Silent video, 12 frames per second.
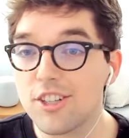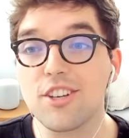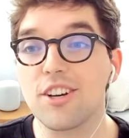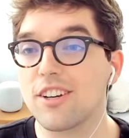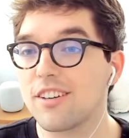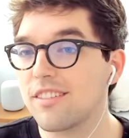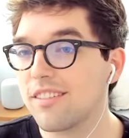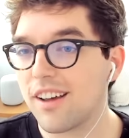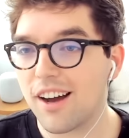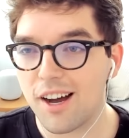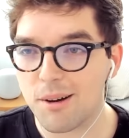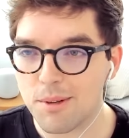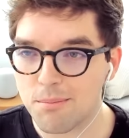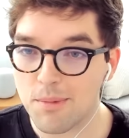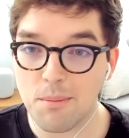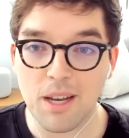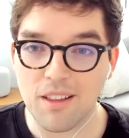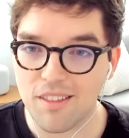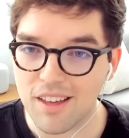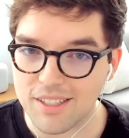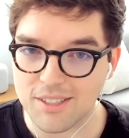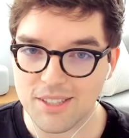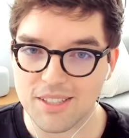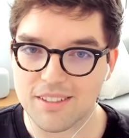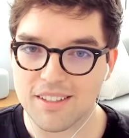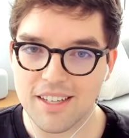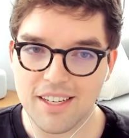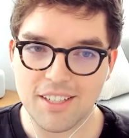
good, and mimic things and